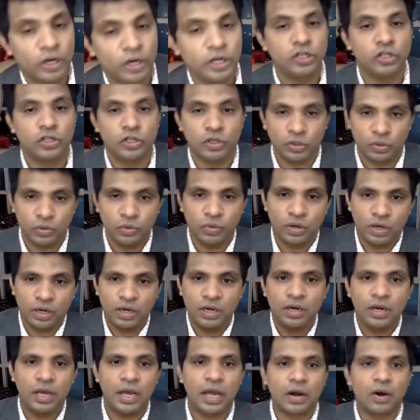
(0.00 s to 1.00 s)
into the
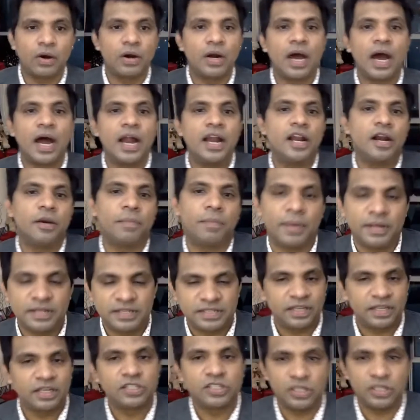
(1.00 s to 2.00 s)
Google, around 100+
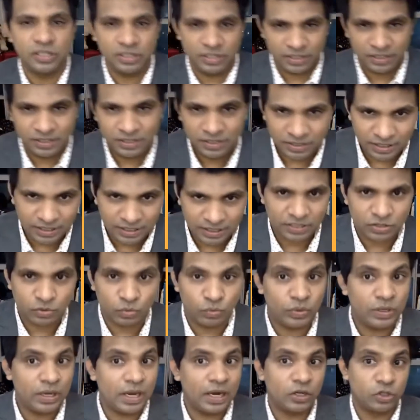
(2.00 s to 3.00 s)
search engines,
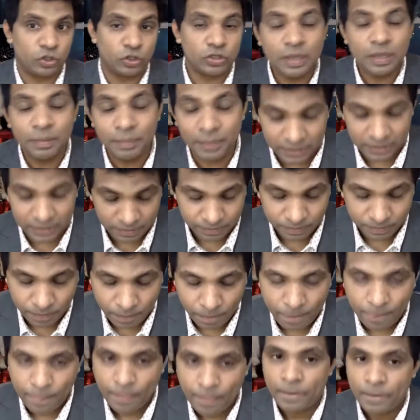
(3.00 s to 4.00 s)
we also submit,
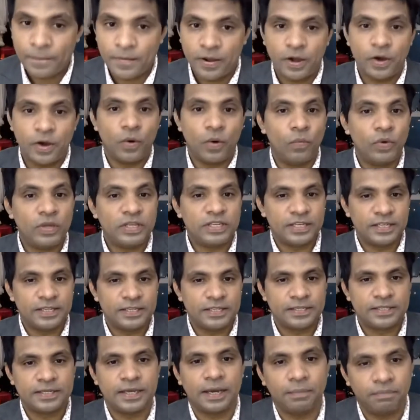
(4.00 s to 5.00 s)
which
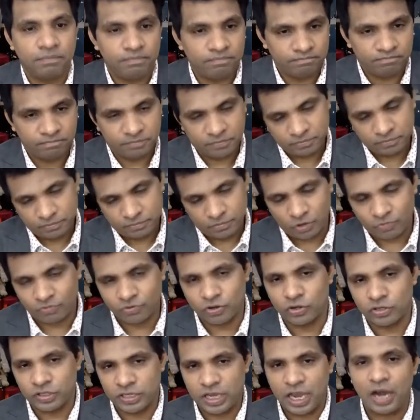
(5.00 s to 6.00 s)
is, of
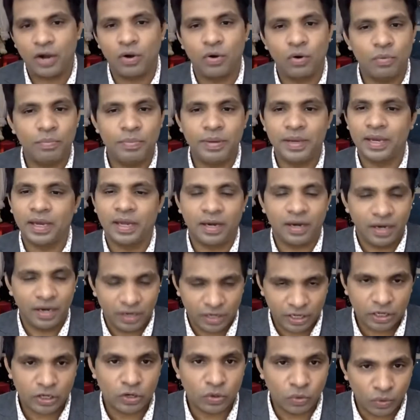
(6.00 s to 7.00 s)
course, Yahoo being another
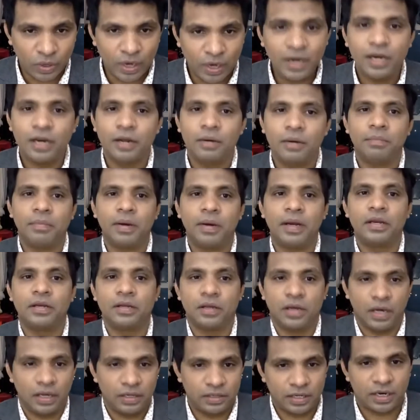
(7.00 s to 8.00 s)
included, but
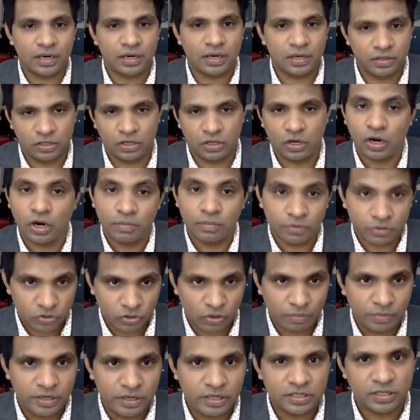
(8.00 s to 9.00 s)
there are so
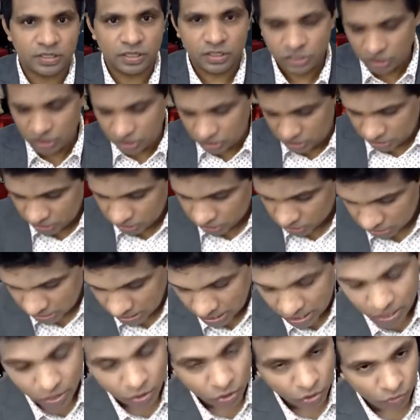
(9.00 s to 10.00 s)
many search engines
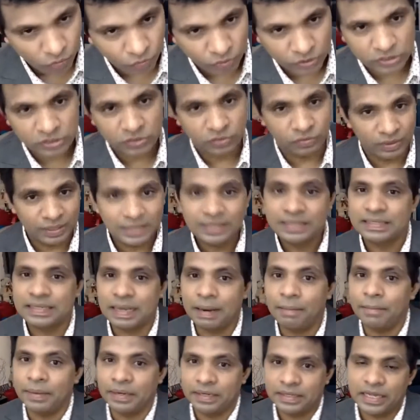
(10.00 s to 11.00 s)
which will
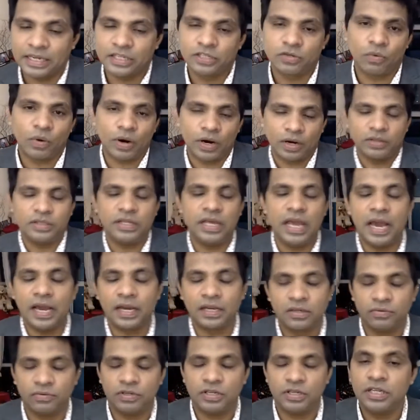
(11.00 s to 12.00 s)
submit. That's one of the
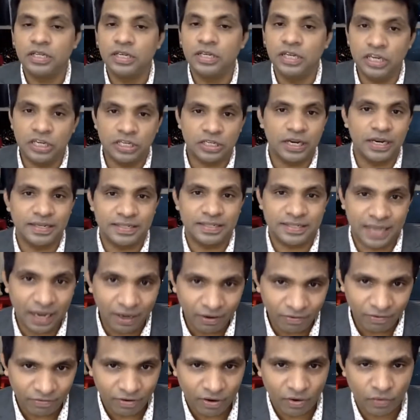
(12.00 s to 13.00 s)
activity initially itself
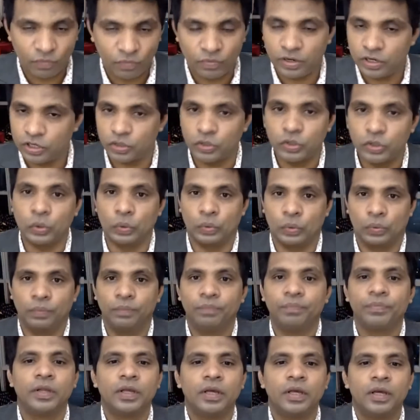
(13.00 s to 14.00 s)
we should do.
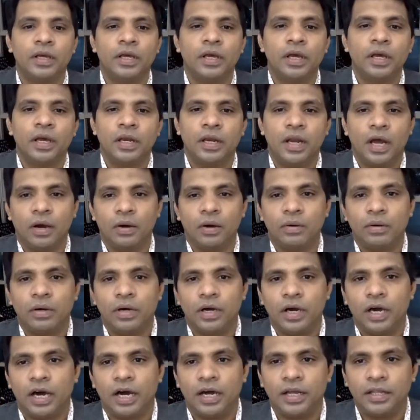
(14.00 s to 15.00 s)

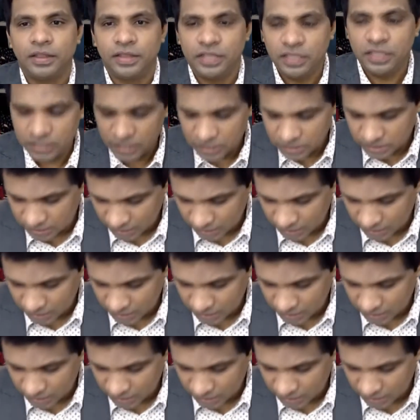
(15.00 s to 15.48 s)
Now, this is